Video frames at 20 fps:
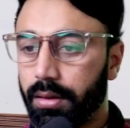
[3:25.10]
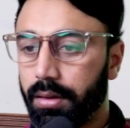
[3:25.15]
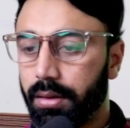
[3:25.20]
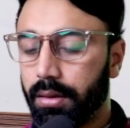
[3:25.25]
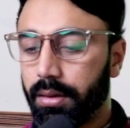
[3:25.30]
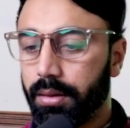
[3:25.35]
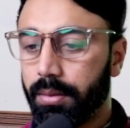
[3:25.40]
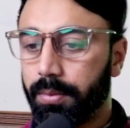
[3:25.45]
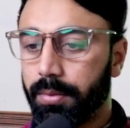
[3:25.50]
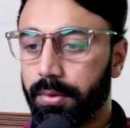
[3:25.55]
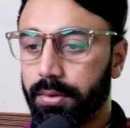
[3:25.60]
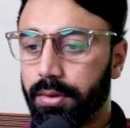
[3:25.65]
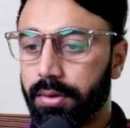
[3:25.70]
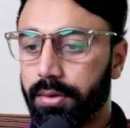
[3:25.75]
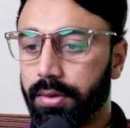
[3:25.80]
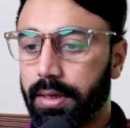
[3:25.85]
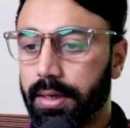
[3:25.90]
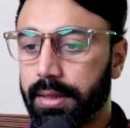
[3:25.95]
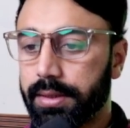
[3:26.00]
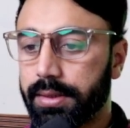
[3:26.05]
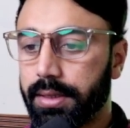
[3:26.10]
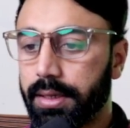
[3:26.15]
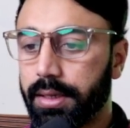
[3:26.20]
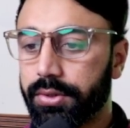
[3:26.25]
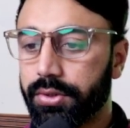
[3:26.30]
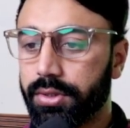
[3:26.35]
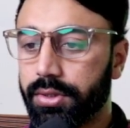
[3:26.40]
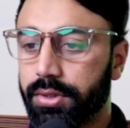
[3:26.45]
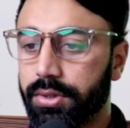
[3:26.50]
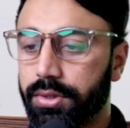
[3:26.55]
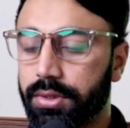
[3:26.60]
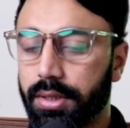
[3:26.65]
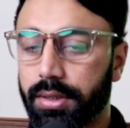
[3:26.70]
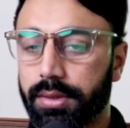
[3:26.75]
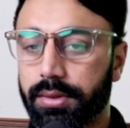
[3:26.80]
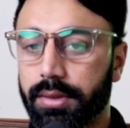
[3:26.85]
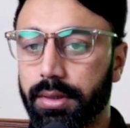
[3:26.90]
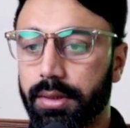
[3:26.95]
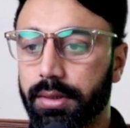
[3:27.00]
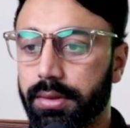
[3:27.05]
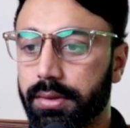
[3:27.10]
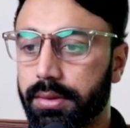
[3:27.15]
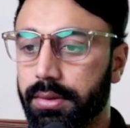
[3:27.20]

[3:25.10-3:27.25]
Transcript: put the trailing slash, check status.